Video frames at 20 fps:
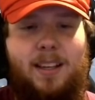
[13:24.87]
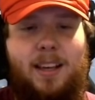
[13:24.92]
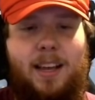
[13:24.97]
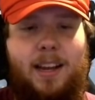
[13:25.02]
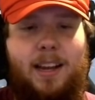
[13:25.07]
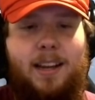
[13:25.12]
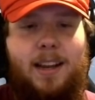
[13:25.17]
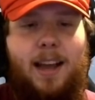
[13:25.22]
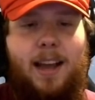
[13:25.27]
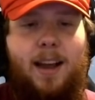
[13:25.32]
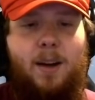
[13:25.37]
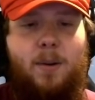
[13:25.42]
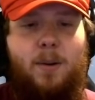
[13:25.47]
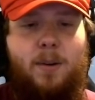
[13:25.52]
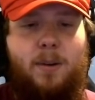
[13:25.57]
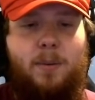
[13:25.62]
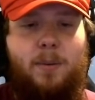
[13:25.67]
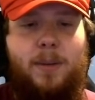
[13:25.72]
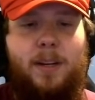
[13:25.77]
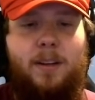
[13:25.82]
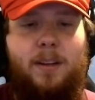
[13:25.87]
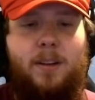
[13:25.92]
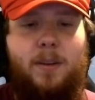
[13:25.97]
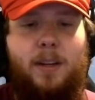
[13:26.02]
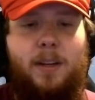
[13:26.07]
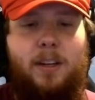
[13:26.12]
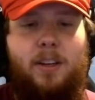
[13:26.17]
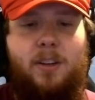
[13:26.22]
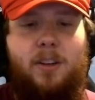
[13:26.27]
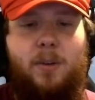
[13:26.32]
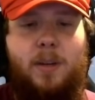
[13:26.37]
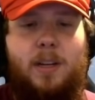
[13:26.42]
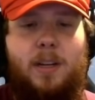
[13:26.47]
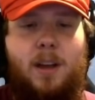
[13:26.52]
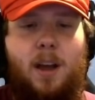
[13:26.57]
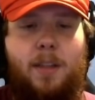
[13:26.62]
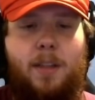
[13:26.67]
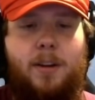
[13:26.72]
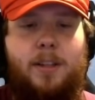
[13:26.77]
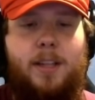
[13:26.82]
And now we are going to do
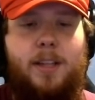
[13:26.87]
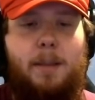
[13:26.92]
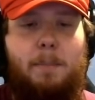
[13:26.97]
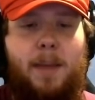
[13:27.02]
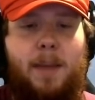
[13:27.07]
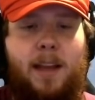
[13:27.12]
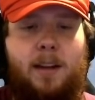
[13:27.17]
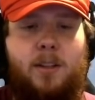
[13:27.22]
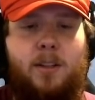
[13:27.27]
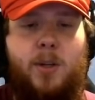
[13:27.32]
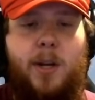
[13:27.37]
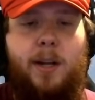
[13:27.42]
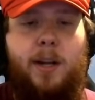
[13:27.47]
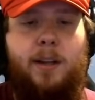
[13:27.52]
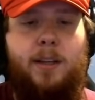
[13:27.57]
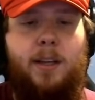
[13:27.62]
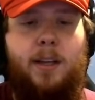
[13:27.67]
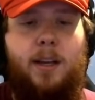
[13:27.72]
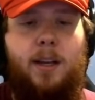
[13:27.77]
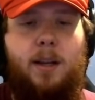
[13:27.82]
another jetpack trick.